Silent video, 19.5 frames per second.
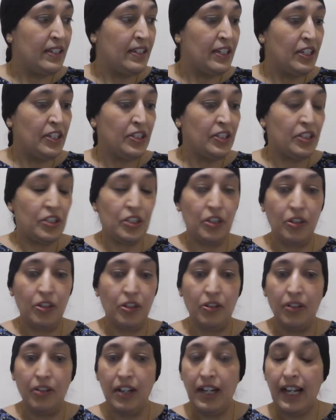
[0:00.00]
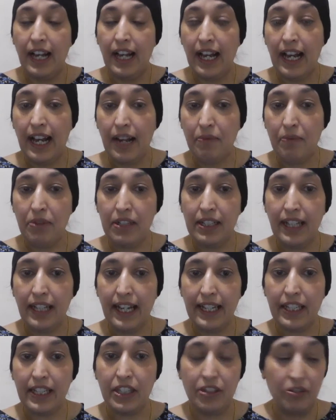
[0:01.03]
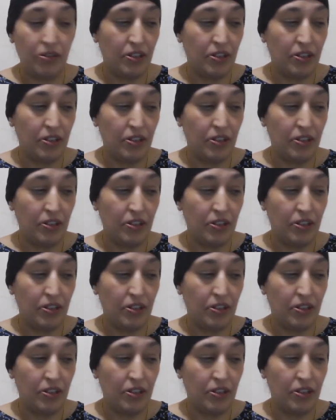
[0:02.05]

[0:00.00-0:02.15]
So, I would like you